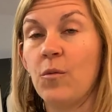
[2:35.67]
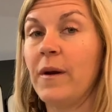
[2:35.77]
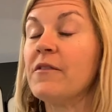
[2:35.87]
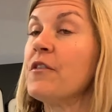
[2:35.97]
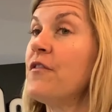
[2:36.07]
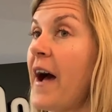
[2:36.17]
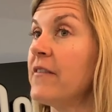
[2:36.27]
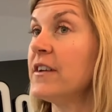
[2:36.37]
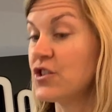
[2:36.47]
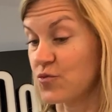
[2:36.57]
We have a
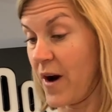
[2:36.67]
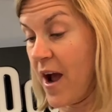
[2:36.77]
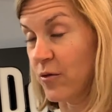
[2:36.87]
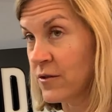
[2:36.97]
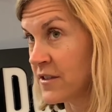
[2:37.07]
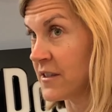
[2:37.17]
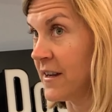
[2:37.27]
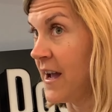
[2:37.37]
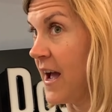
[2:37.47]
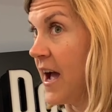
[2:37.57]
five inch round,
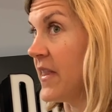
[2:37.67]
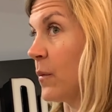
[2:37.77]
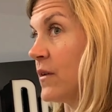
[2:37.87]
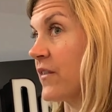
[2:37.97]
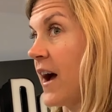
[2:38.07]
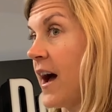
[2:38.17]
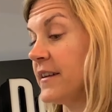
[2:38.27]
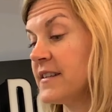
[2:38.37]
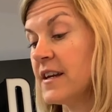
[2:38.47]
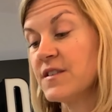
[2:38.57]
and then we've
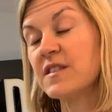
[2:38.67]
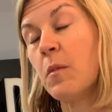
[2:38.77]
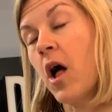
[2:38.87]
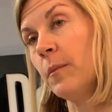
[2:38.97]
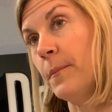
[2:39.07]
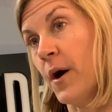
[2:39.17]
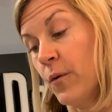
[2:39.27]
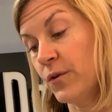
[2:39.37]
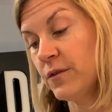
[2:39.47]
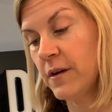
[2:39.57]
got a small
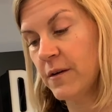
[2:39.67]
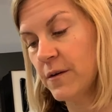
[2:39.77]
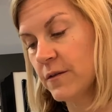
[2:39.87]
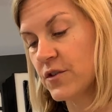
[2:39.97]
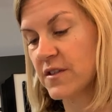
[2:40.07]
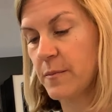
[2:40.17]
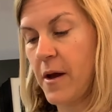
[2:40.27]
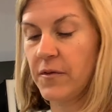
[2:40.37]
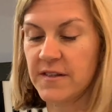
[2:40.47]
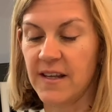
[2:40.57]
bone, which is
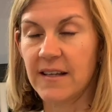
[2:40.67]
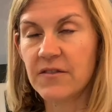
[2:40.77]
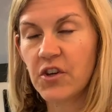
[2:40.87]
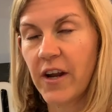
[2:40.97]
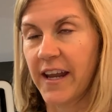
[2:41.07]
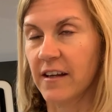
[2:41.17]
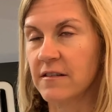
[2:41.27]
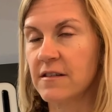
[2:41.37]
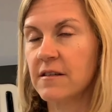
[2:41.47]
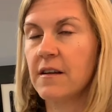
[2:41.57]
about the size of your
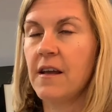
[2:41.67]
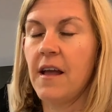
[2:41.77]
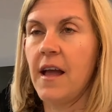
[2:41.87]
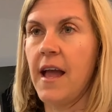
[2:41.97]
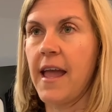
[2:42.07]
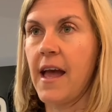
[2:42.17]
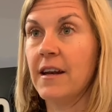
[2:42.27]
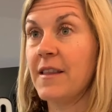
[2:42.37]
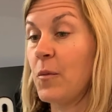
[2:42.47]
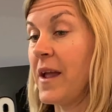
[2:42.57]
hand.
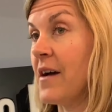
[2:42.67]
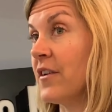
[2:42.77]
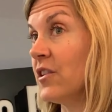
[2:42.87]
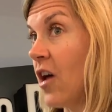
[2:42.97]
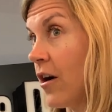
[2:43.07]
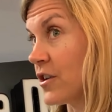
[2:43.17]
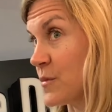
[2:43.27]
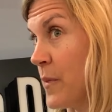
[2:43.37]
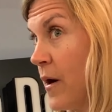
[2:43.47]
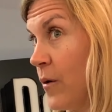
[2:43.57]
And then we have a large
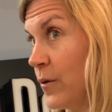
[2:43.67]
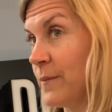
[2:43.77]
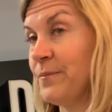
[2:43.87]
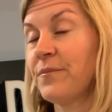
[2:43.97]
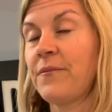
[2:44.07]
bone.